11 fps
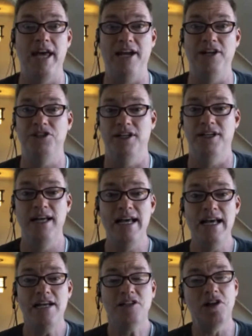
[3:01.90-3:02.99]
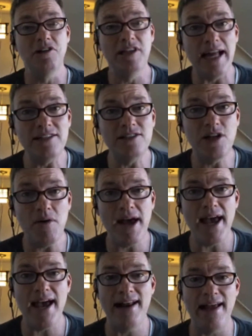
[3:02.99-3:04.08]
location. So let's go
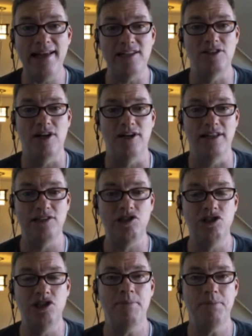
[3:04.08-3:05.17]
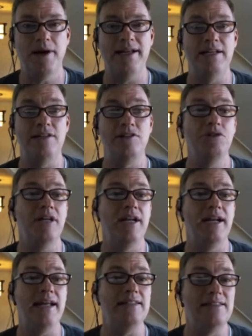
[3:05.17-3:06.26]
ahead and get started. Let's jump right into
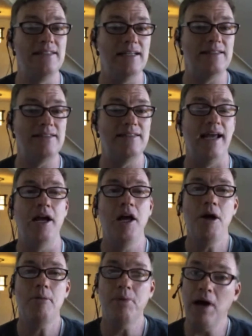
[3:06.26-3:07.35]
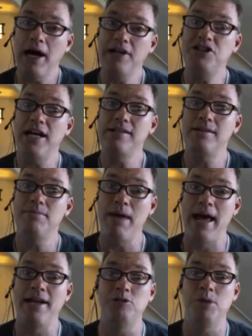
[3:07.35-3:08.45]
an existing project
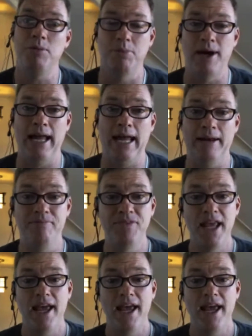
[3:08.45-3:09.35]
management brain.